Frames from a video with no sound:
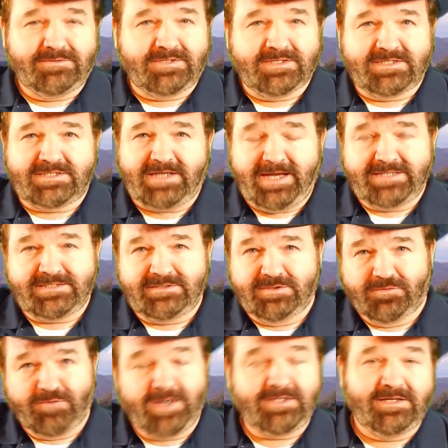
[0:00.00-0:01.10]
concise,
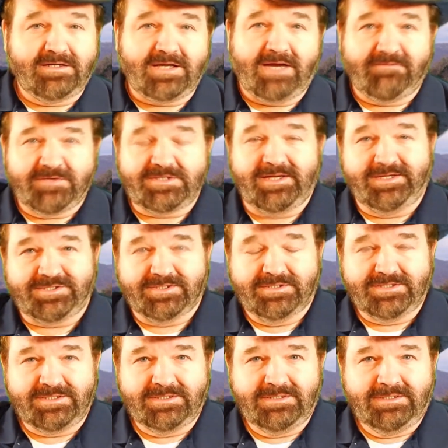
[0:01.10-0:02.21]
directed
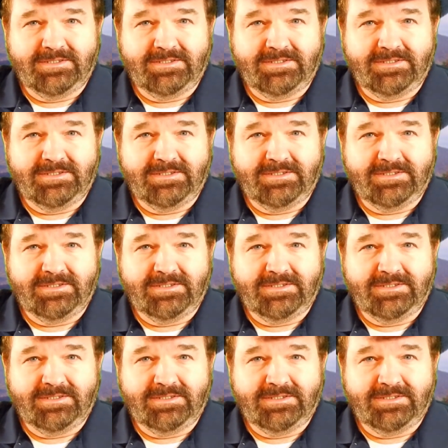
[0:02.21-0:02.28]
conversations